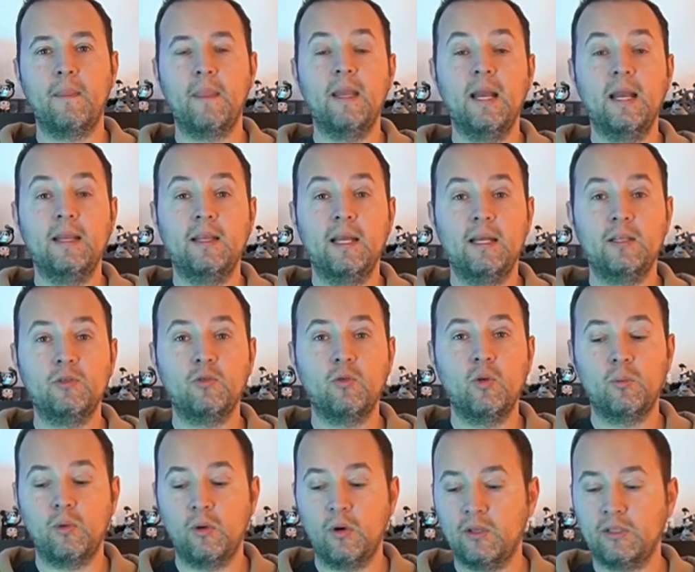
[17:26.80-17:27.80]
And yes,
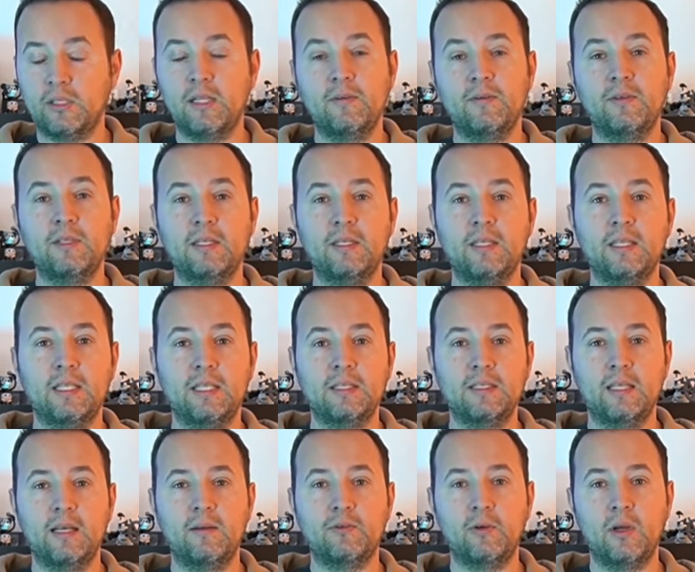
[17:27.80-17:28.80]
Roborock definitely
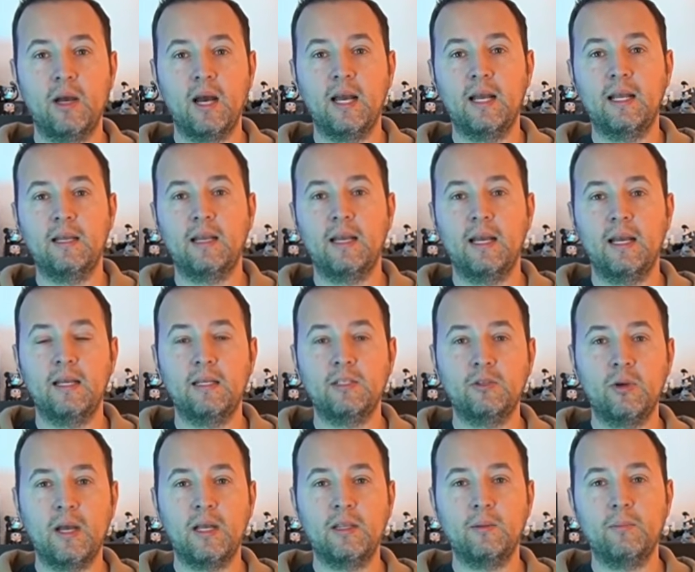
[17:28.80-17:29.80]
doesn't have to hide. It's
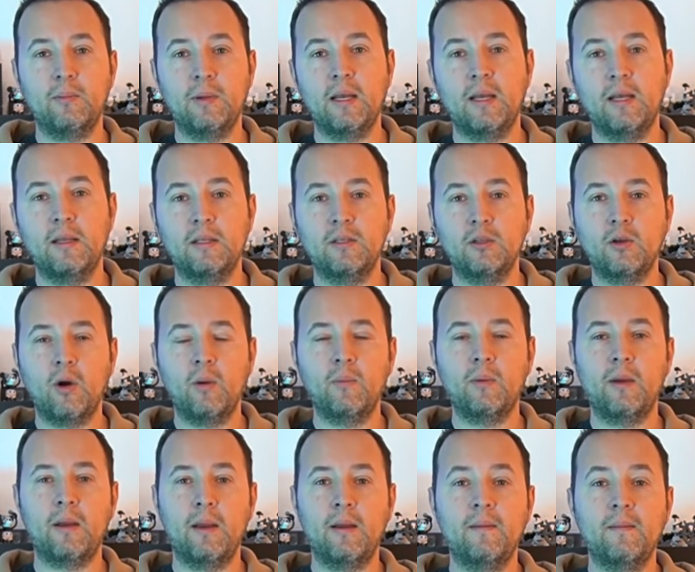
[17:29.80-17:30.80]
right up there at the
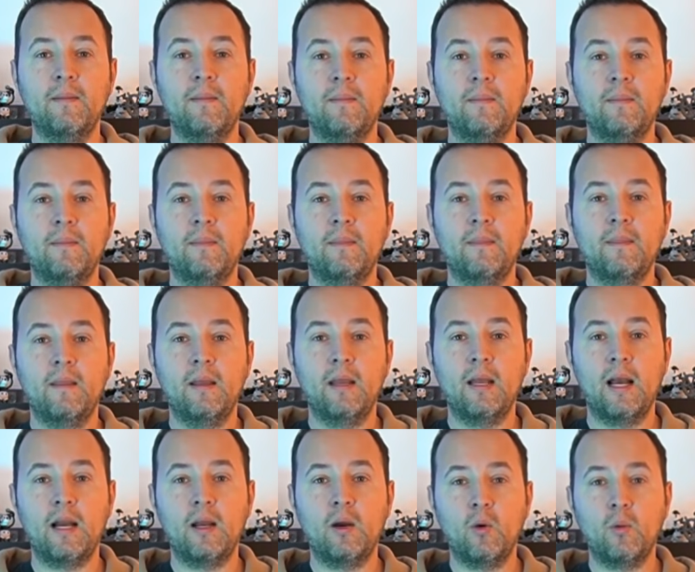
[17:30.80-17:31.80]
top.
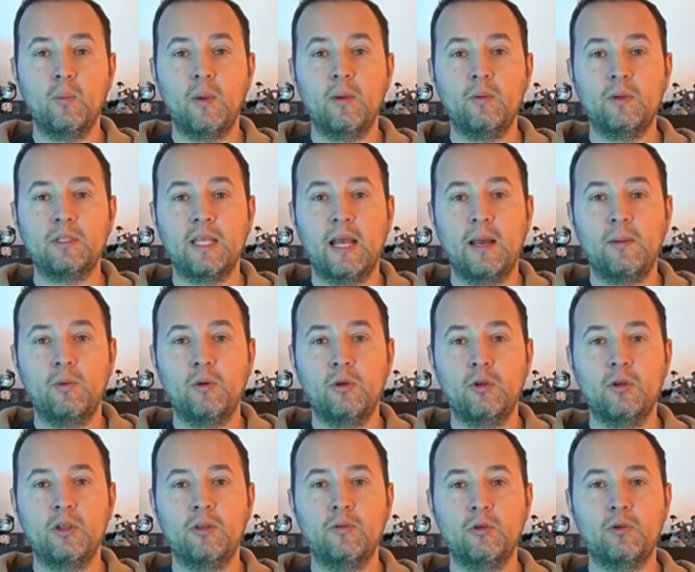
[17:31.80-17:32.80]
I hope I was able
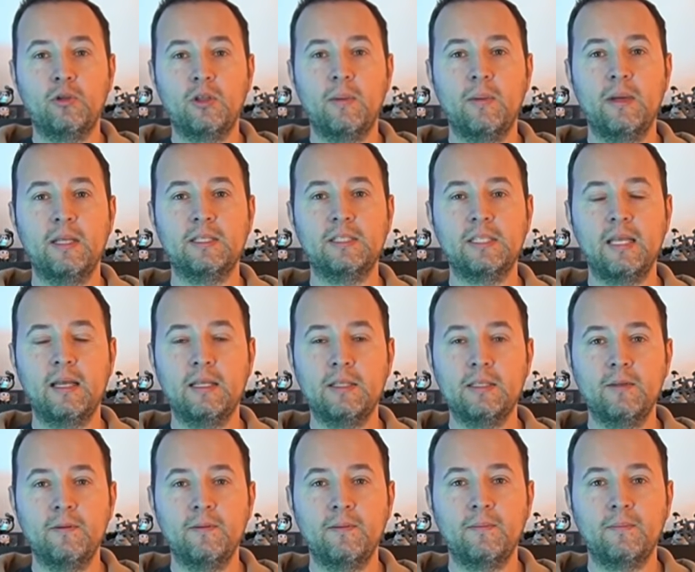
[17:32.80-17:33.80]
to give you some
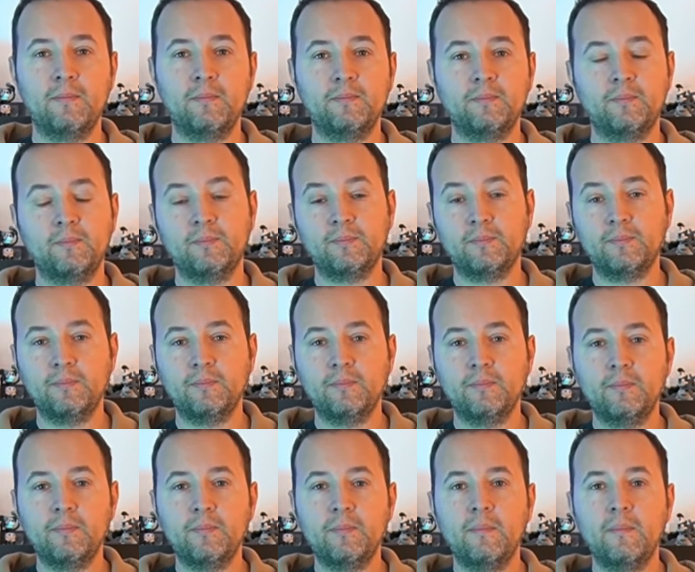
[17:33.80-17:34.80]
insight.
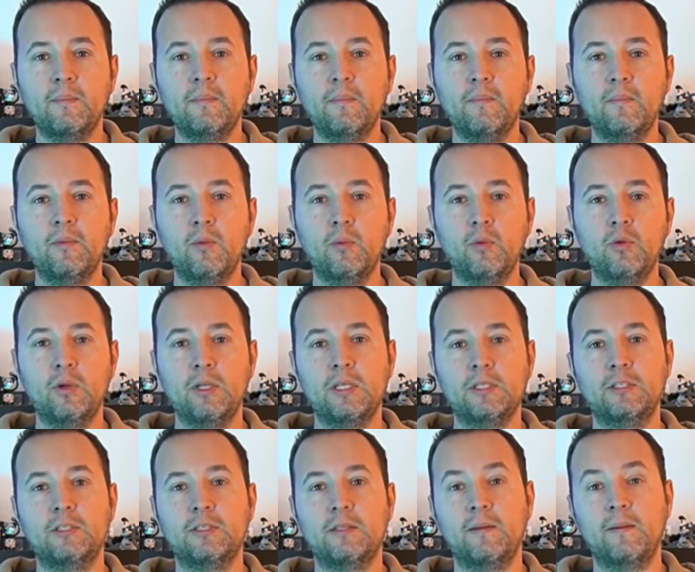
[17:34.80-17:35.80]
From
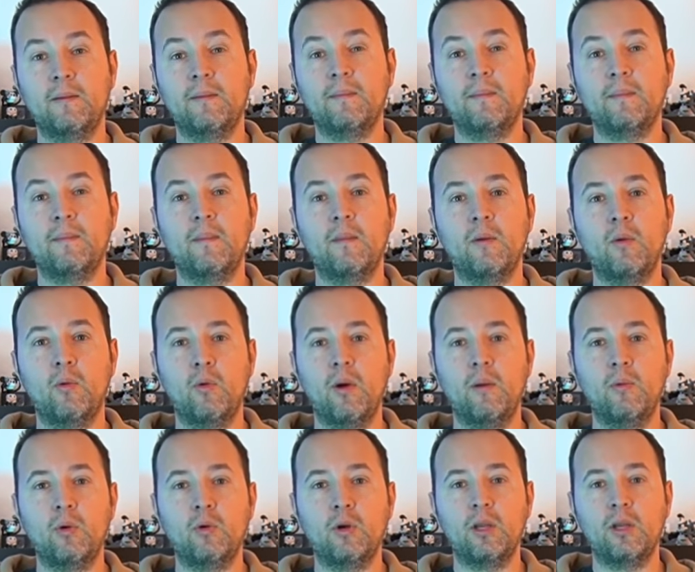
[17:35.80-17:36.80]
Greece,
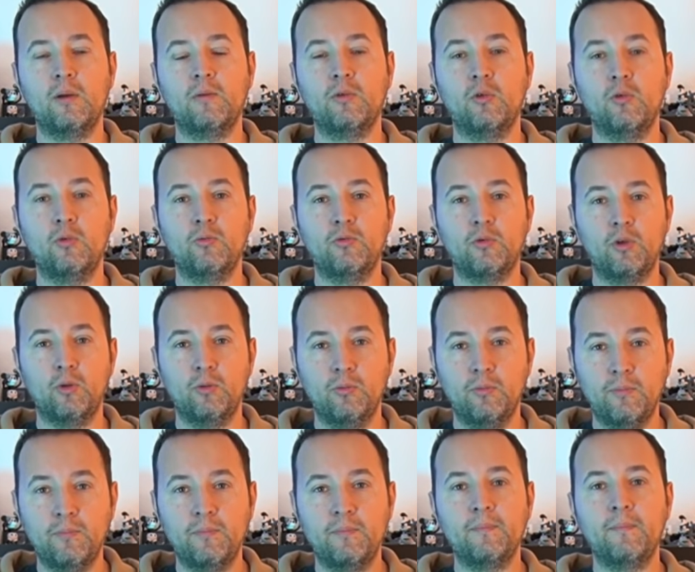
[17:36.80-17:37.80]
Qrevo Curv 2 Flow.
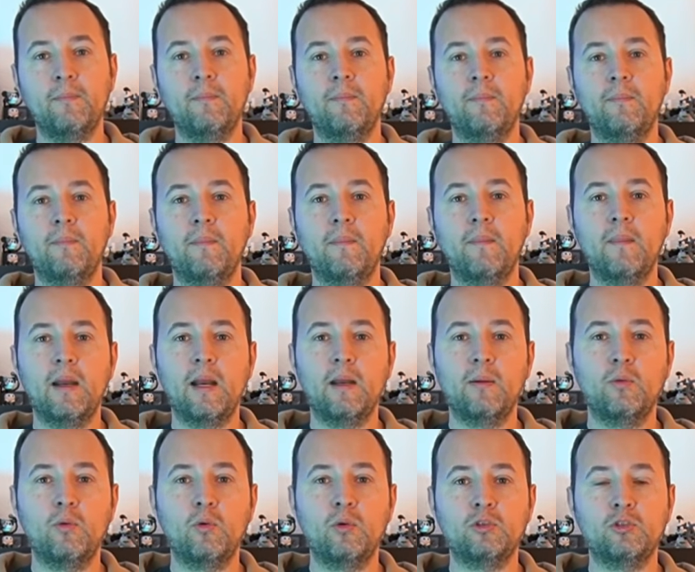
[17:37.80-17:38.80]
And
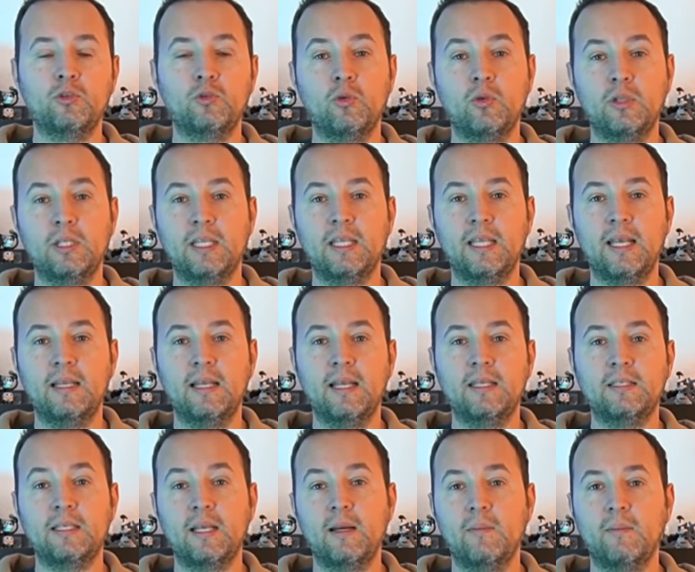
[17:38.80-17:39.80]
of course, tune in again
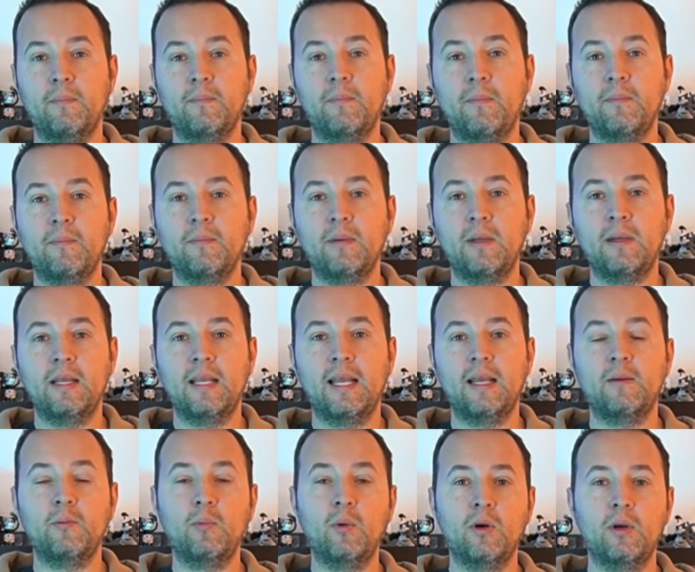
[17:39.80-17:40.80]
next time for the
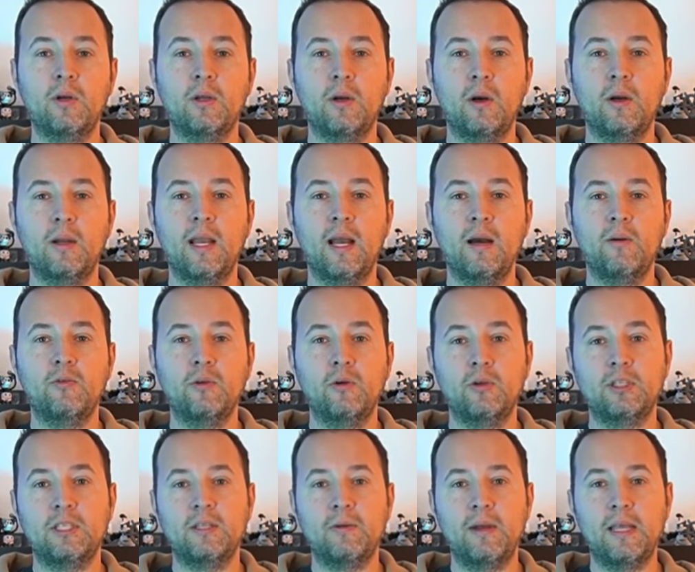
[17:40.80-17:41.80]
next model on
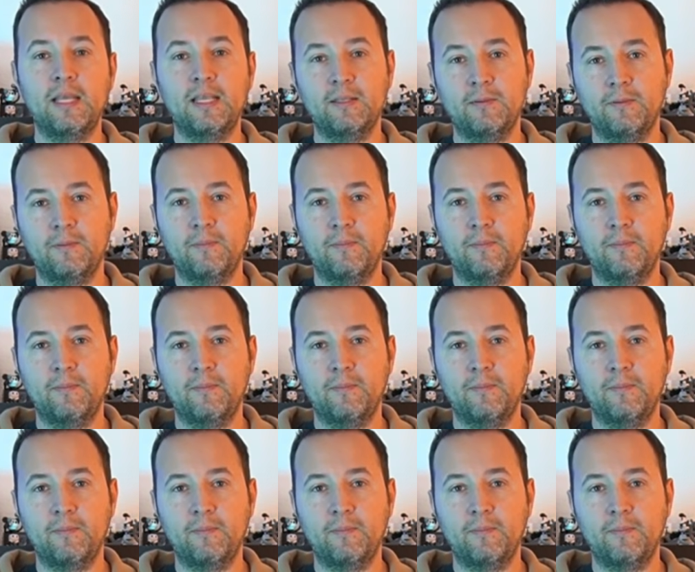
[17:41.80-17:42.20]
AlHuTV.